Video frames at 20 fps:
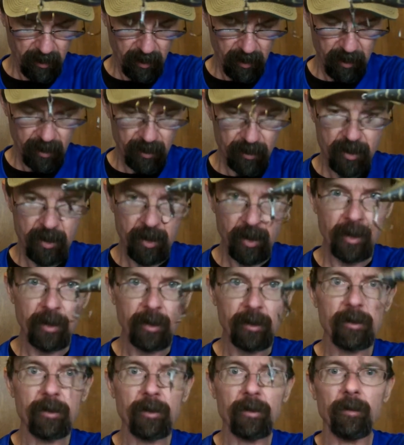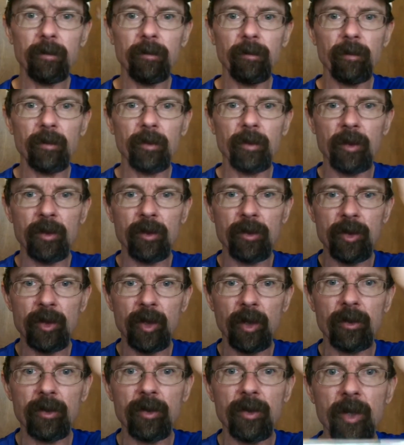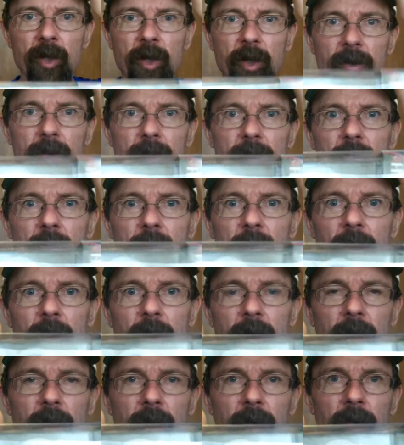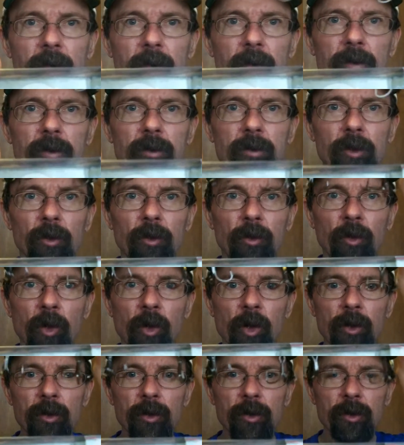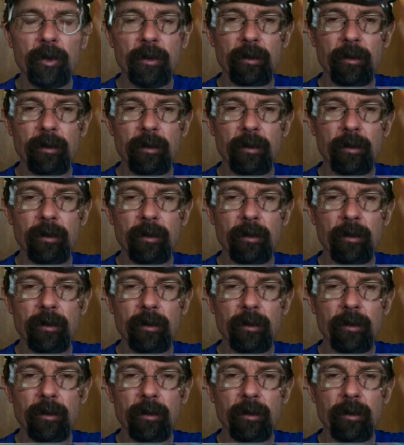Like I said, it's the 6 cents. It's the crush.